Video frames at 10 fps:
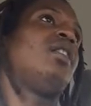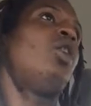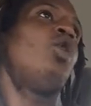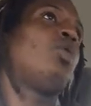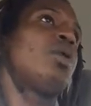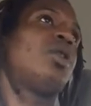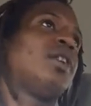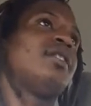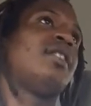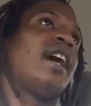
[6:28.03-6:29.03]
the whole
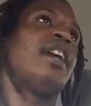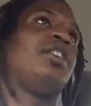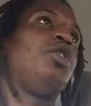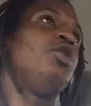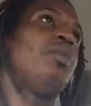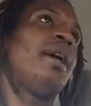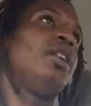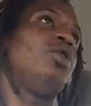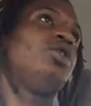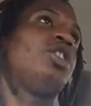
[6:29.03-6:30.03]
world doesn't die. You
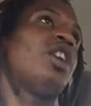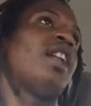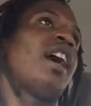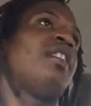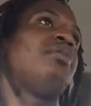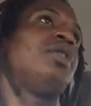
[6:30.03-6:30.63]
may lose your life,